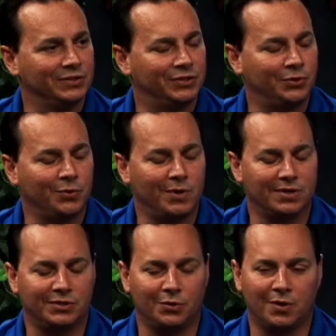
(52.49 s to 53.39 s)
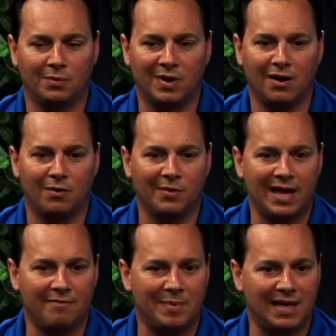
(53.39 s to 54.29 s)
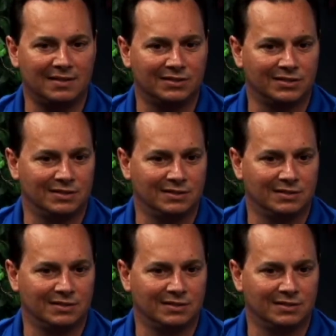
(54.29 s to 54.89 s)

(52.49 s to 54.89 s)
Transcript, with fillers: Sure, sure. Well, we have bands